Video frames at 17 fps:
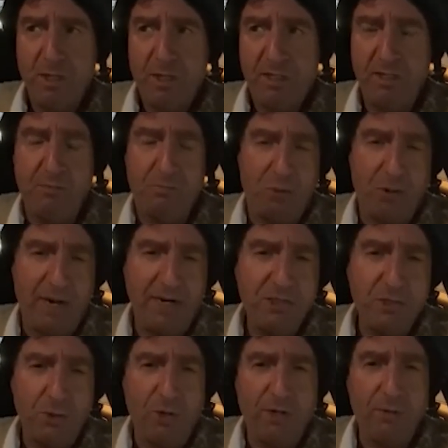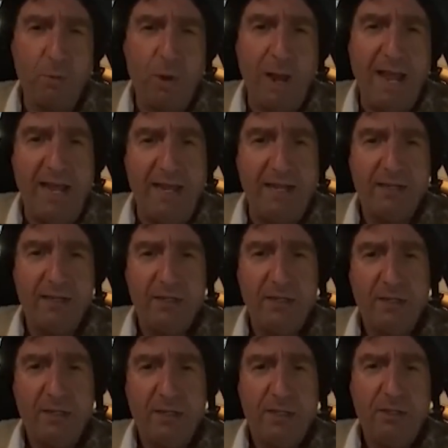in a predatory way,
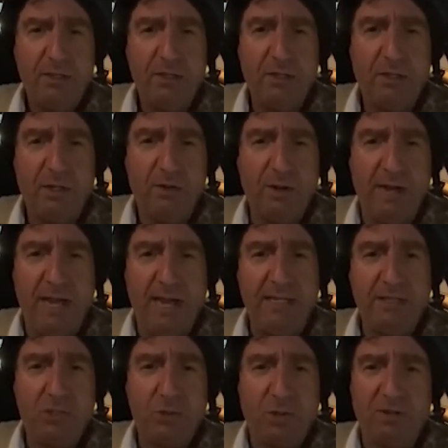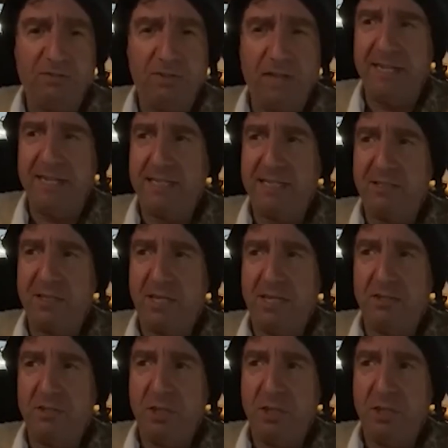you know, and it's sort of it's